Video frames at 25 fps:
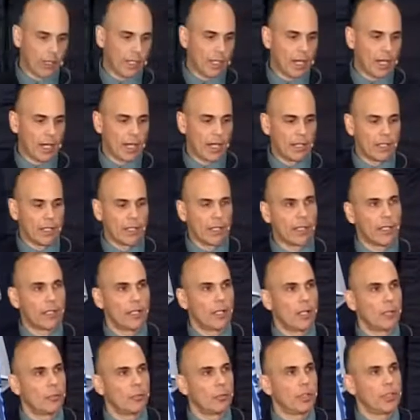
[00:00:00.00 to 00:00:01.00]
guide,
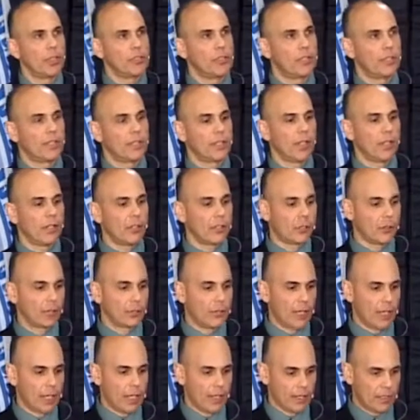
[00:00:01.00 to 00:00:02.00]
and I'm pleased to tell
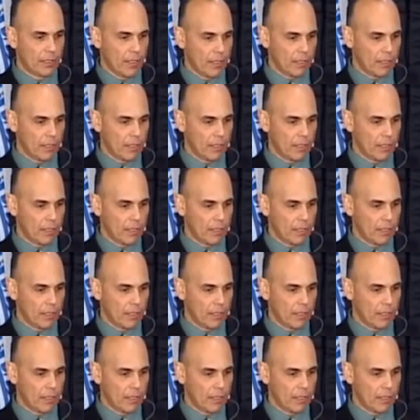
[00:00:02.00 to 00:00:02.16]
you that